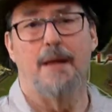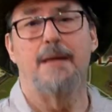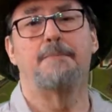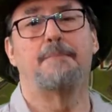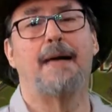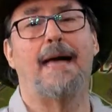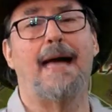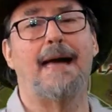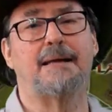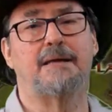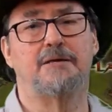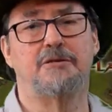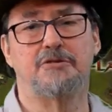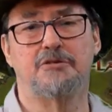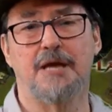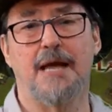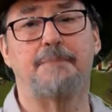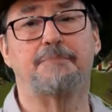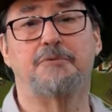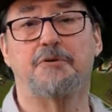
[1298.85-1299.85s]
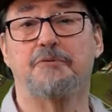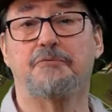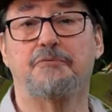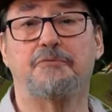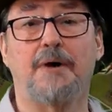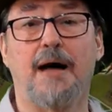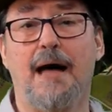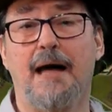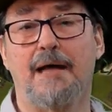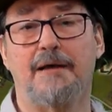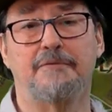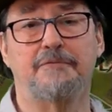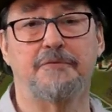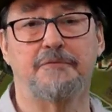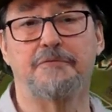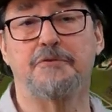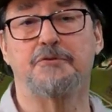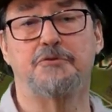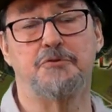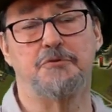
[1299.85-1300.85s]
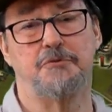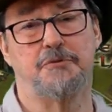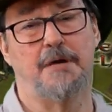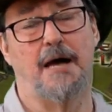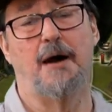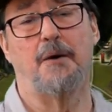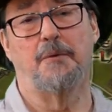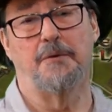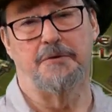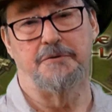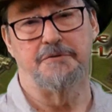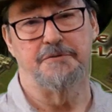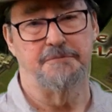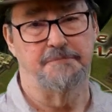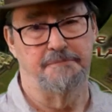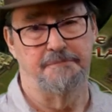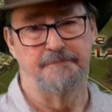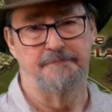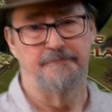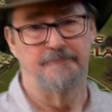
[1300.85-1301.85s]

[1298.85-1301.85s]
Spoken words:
way back in Chapter 5 of The Two Towers.